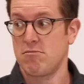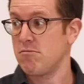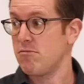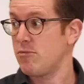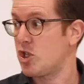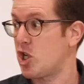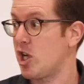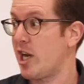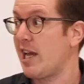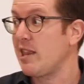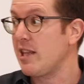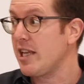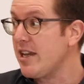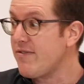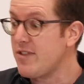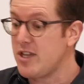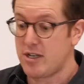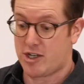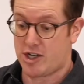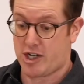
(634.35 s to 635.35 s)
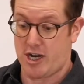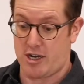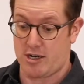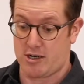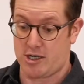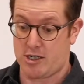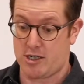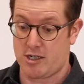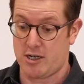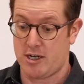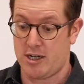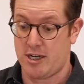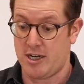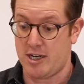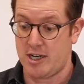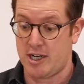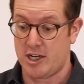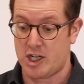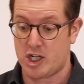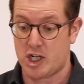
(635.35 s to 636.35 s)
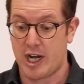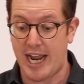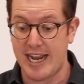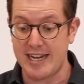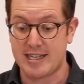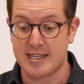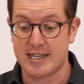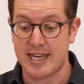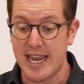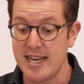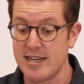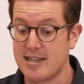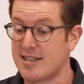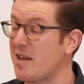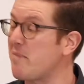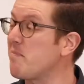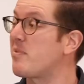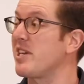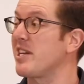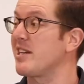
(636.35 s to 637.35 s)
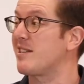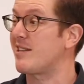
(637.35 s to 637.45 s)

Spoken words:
Should I leave this church? Should I say something